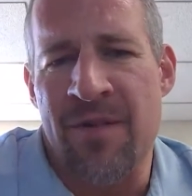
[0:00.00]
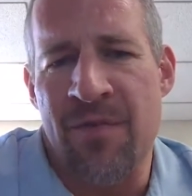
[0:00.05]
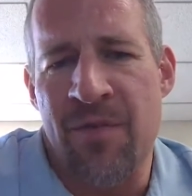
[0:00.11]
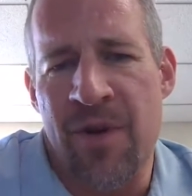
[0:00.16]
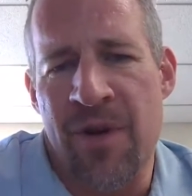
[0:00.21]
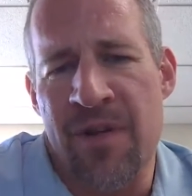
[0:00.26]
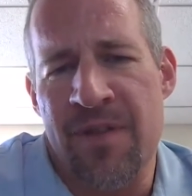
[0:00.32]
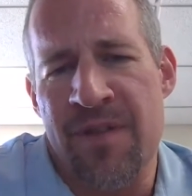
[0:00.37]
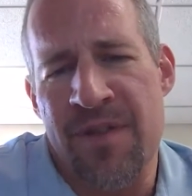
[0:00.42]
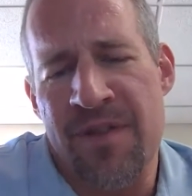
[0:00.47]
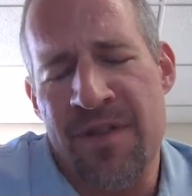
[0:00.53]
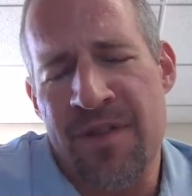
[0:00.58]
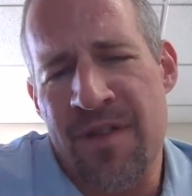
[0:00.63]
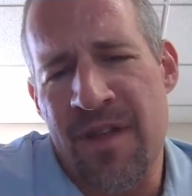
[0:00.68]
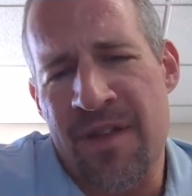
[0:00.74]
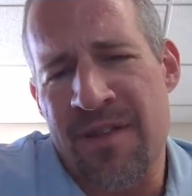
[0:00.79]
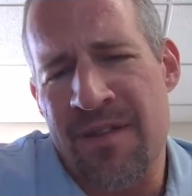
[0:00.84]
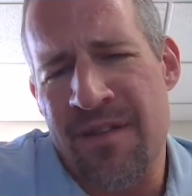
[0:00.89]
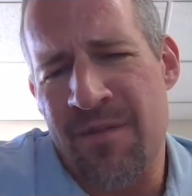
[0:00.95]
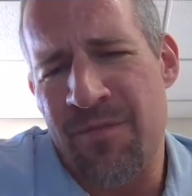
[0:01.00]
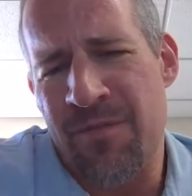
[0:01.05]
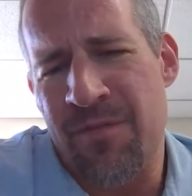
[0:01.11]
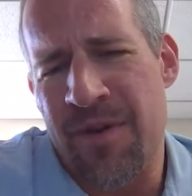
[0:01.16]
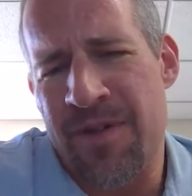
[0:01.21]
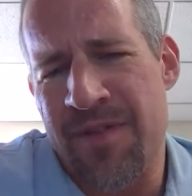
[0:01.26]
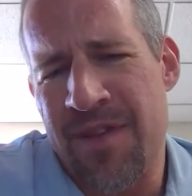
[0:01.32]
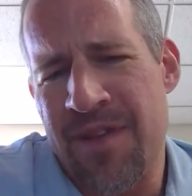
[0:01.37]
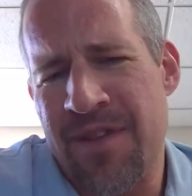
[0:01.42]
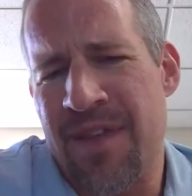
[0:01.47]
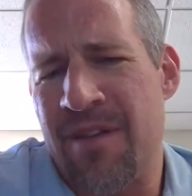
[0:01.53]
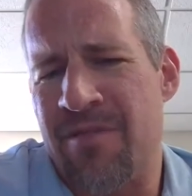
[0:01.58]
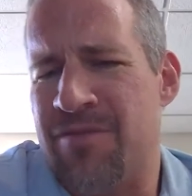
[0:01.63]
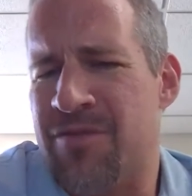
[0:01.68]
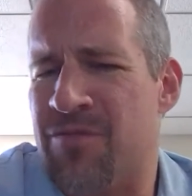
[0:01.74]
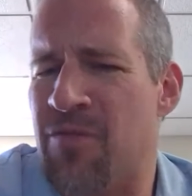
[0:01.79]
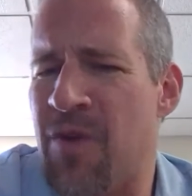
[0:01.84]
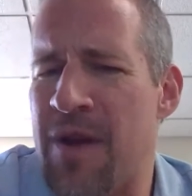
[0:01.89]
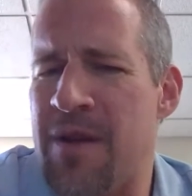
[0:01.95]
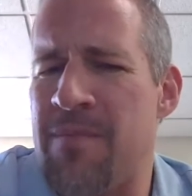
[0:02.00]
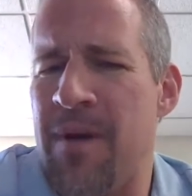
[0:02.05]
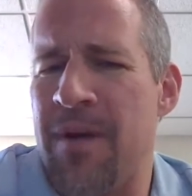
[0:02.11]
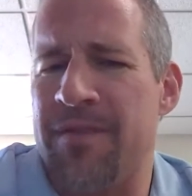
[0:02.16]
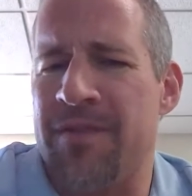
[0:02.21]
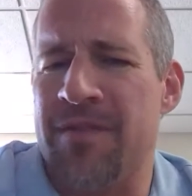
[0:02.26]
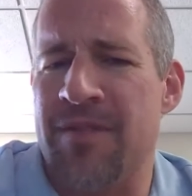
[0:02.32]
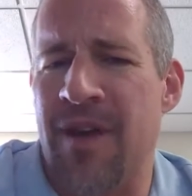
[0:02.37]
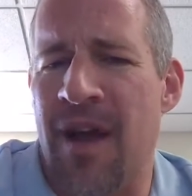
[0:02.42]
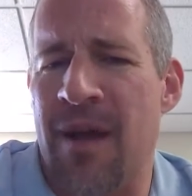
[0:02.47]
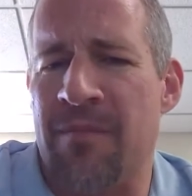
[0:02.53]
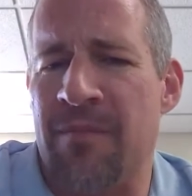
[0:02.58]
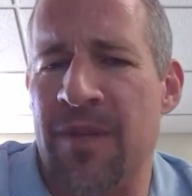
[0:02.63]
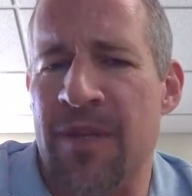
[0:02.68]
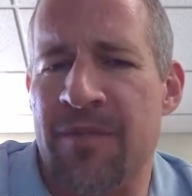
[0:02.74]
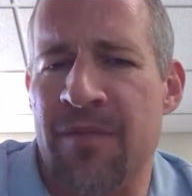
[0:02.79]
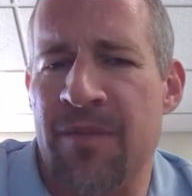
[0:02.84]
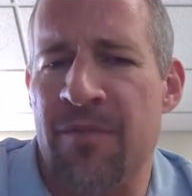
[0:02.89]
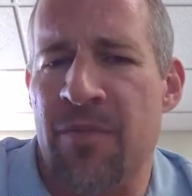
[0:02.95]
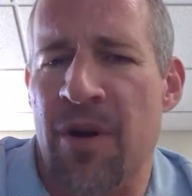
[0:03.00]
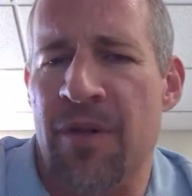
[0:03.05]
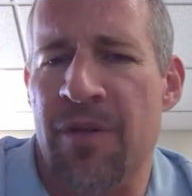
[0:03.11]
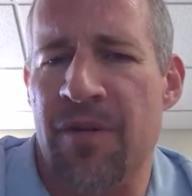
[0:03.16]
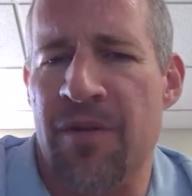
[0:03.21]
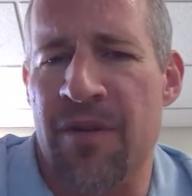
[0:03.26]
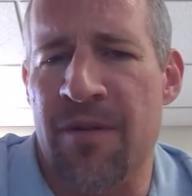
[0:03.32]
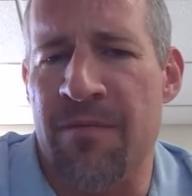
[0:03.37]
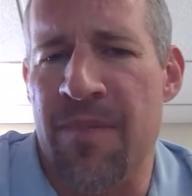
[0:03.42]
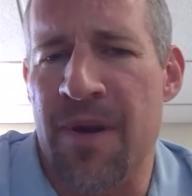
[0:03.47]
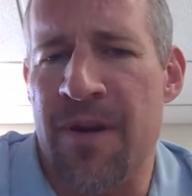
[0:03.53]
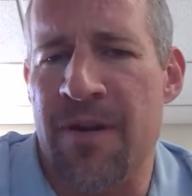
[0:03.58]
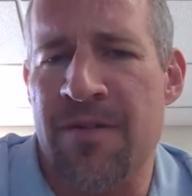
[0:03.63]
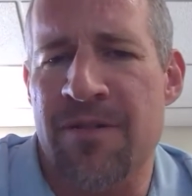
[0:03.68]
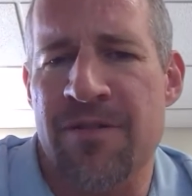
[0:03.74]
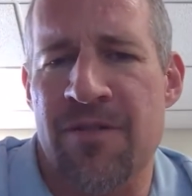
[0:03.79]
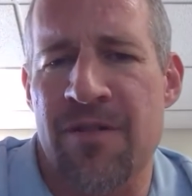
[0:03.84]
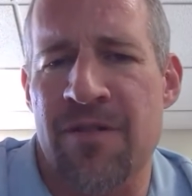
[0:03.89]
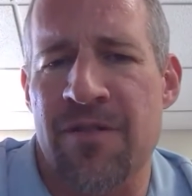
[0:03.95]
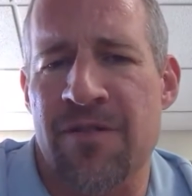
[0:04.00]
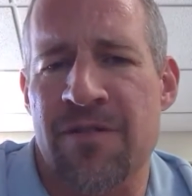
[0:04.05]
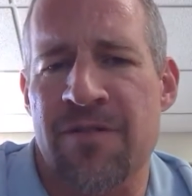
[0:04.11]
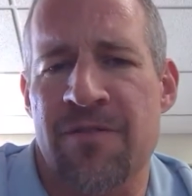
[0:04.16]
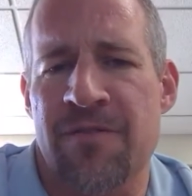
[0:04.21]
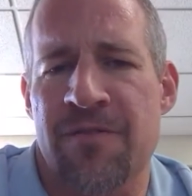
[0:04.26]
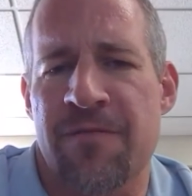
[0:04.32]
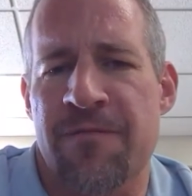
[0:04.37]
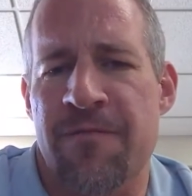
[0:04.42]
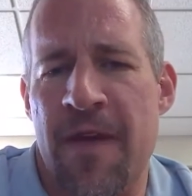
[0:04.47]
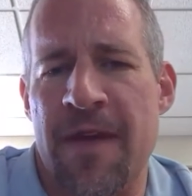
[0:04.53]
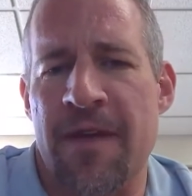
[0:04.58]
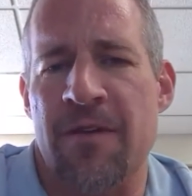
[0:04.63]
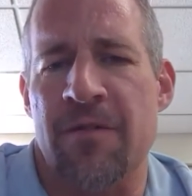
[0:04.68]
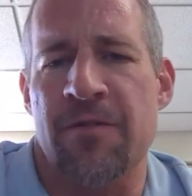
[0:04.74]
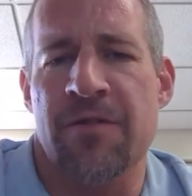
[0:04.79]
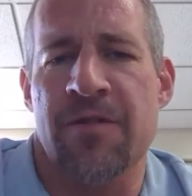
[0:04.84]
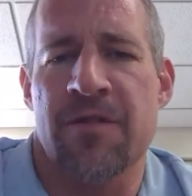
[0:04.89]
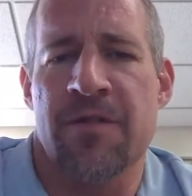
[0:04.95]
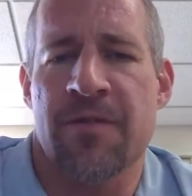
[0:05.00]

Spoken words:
I think that was right about the time Lehman Brothers and Bear Stearns failed.